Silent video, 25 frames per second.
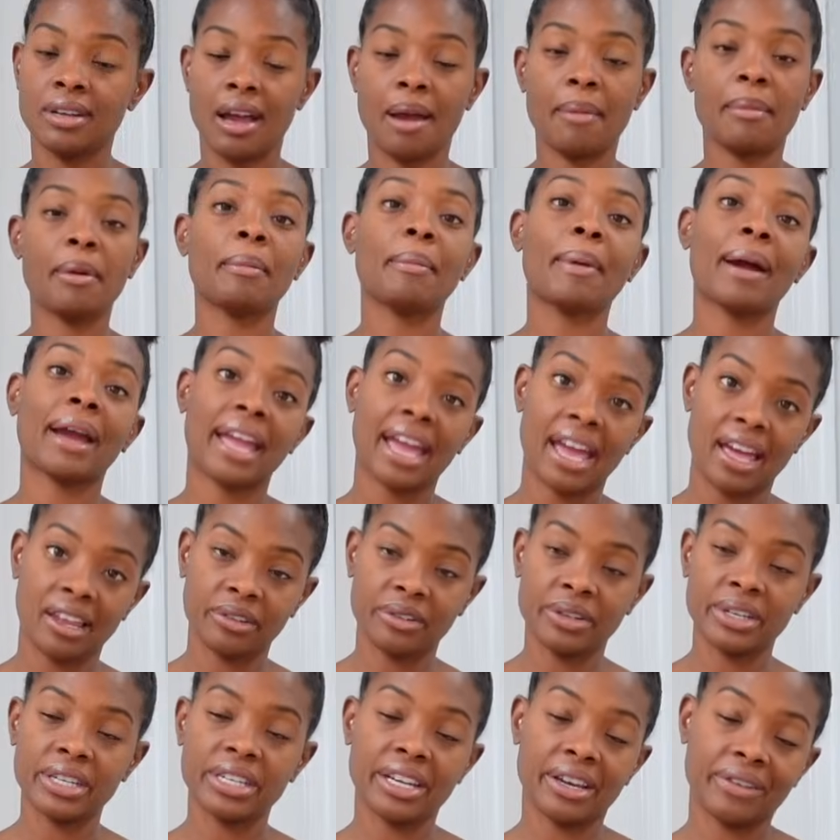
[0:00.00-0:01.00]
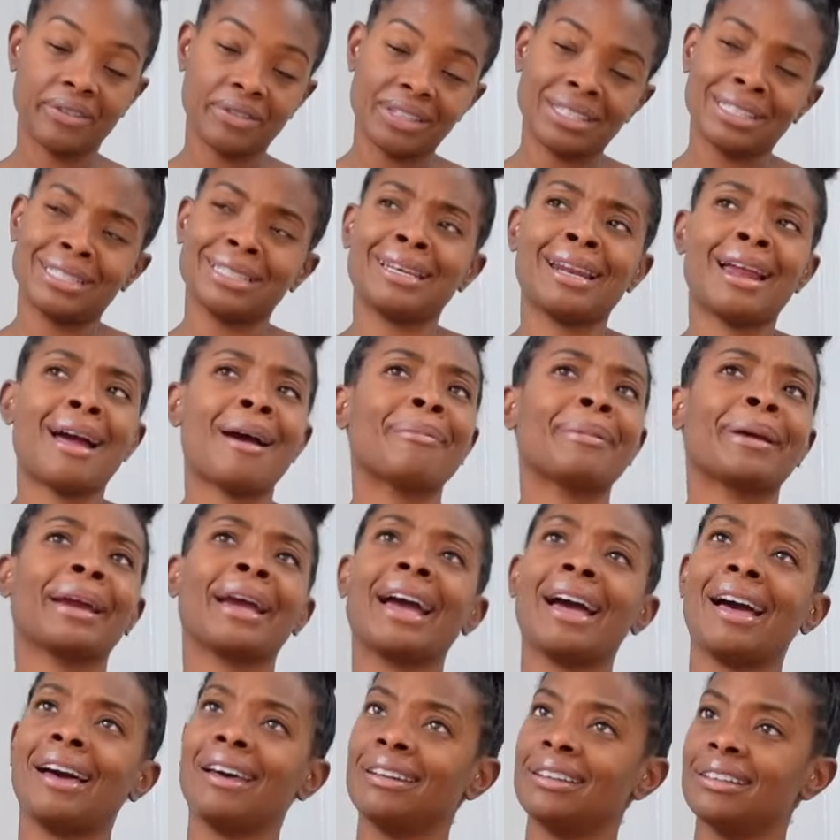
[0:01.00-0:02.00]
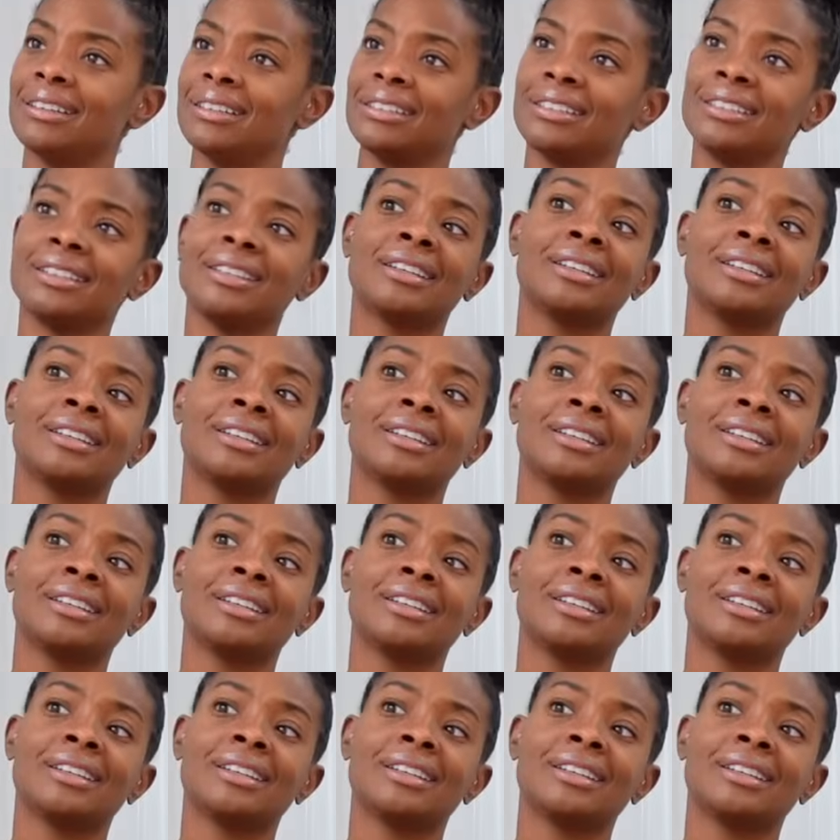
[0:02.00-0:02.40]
I'm in my calorie deficit. I've been kind of